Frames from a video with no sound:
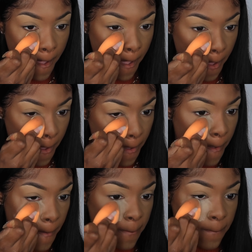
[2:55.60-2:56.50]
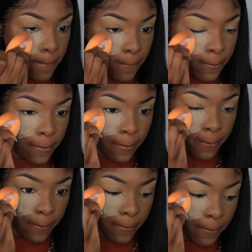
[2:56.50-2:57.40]
It was super easy to dust
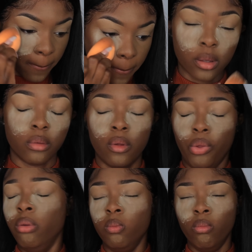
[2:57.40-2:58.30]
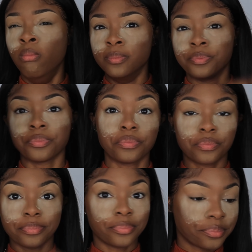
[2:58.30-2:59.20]
off. It was so fine that it was like
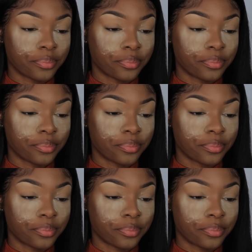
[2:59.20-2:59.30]
getting in my